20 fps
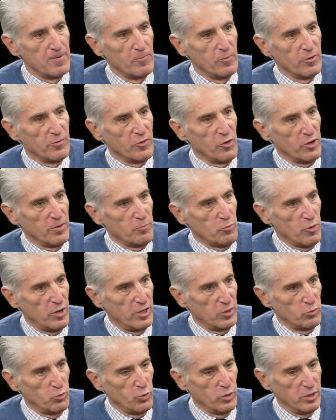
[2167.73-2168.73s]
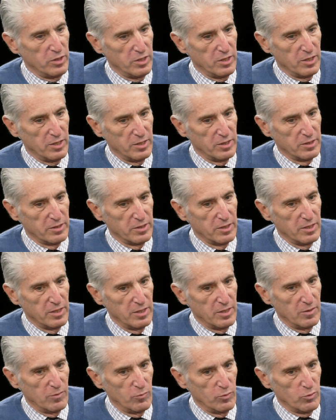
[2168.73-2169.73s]
We were very proud when, uh,
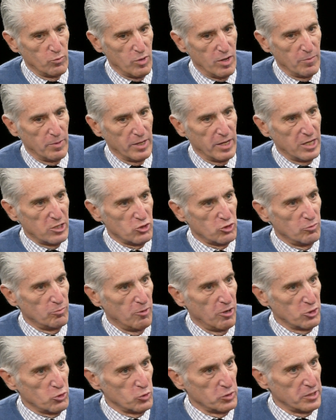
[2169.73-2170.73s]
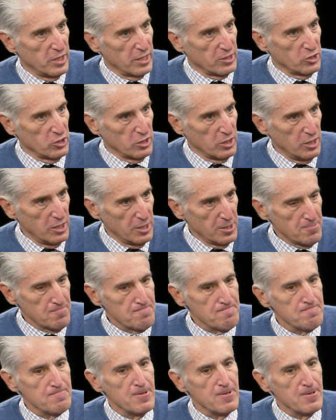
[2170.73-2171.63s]
when Rabbi Heschel marched with Dr. King.